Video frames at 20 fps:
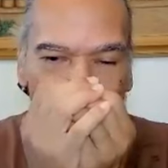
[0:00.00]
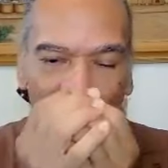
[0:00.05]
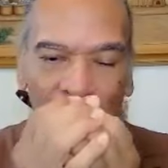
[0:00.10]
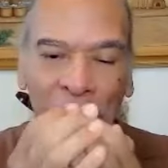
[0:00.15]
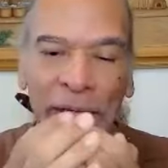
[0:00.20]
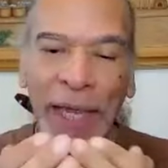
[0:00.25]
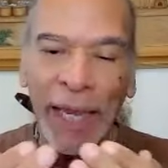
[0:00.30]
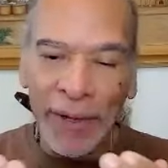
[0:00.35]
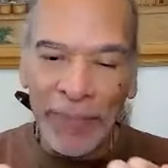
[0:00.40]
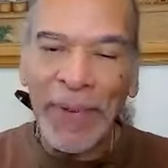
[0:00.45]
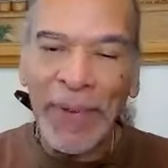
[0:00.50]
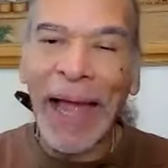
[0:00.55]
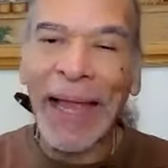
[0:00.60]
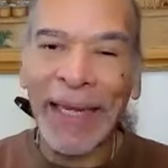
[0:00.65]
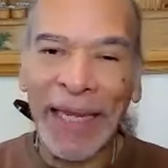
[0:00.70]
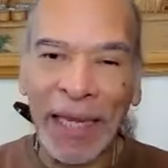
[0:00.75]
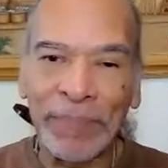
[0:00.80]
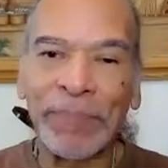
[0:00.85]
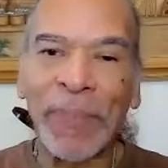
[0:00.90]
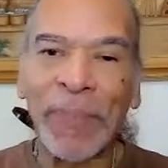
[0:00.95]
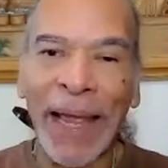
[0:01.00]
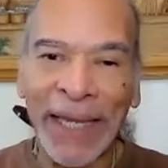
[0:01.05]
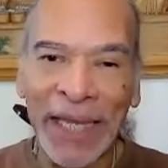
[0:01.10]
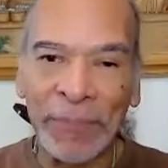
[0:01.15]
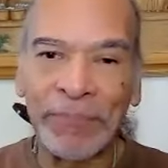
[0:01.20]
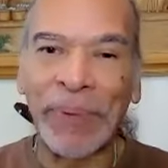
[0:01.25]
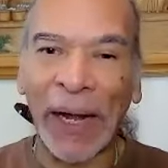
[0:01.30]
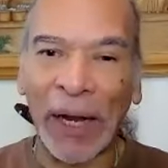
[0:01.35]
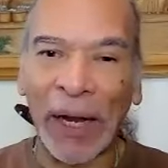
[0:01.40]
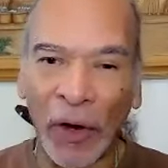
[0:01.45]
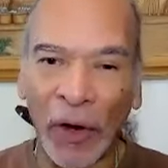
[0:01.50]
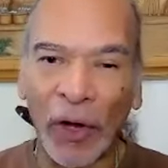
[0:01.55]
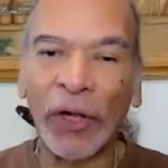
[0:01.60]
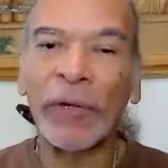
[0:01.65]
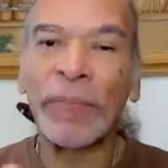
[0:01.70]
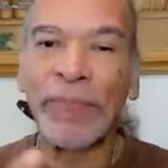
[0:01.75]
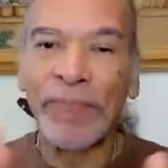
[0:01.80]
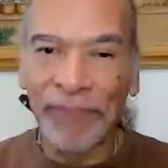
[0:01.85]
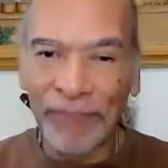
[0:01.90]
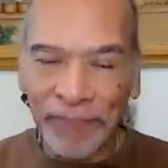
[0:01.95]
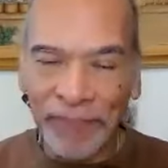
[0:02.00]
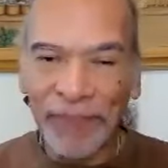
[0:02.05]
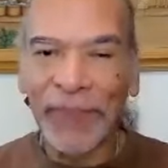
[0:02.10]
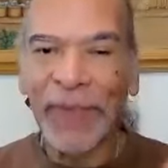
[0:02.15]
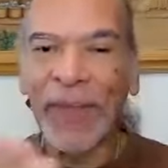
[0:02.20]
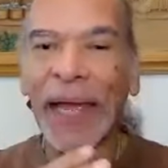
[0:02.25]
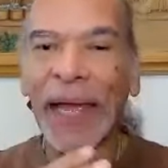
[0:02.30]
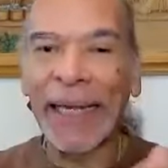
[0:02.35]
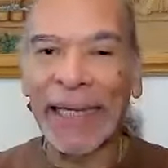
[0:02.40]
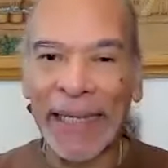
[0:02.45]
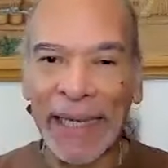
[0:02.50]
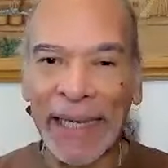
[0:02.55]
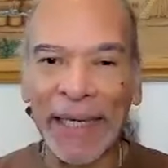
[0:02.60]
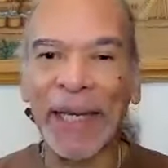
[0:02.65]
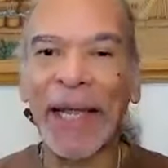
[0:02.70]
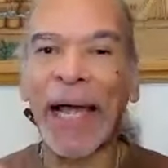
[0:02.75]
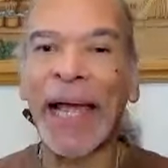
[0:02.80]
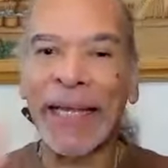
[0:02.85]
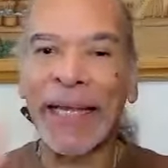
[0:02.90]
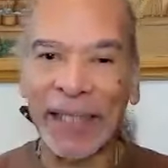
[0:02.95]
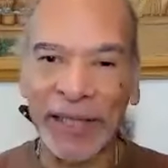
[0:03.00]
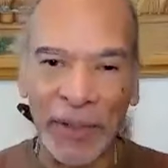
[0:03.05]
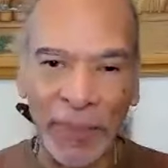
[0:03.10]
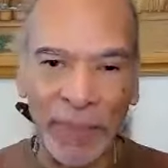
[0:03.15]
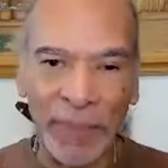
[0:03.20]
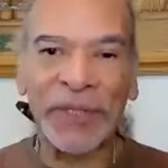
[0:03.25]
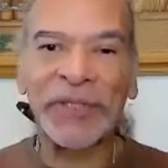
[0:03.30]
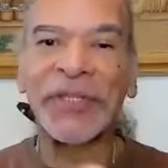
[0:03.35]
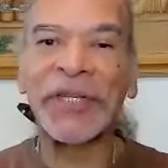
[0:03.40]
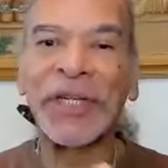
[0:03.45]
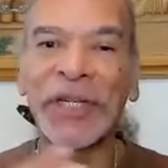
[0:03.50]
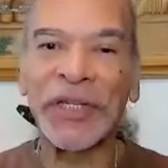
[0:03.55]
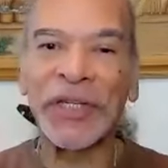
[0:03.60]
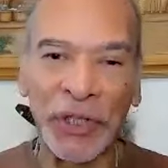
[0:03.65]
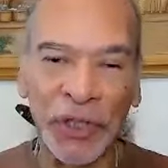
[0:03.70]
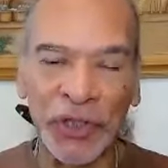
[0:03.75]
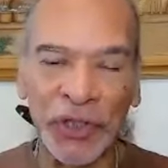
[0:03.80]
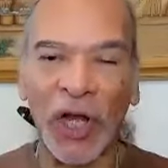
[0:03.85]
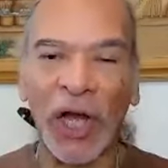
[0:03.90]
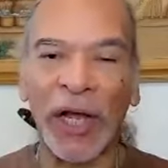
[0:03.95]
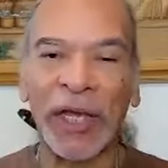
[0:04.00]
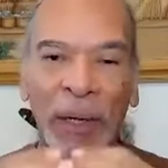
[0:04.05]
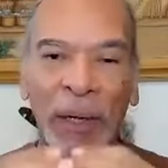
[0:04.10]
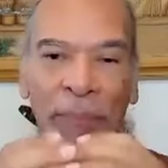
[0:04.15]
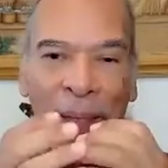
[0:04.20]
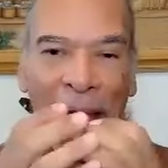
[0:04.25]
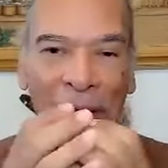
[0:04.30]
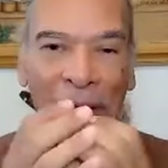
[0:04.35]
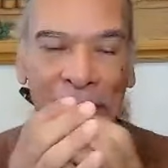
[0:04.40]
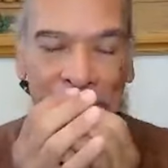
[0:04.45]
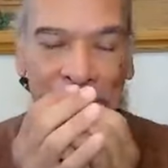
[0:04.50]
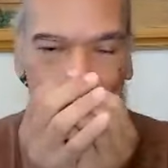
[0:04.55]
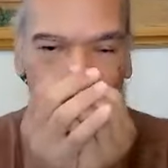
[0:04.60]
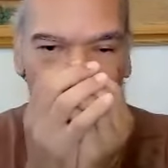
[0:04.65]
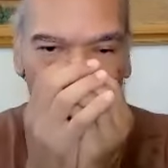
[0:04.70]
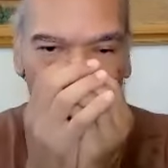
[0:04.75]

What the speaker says: Okay, I get barrel, I get the mustiness you're talking about.